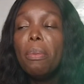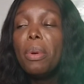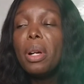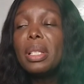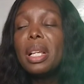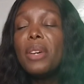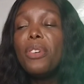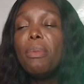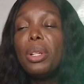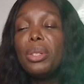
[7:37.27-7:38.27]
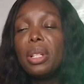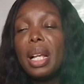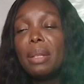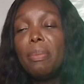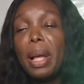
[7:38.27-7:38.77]
Blood cell formation
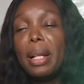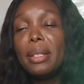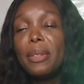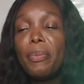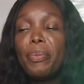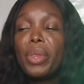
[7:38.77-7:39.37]
at birth.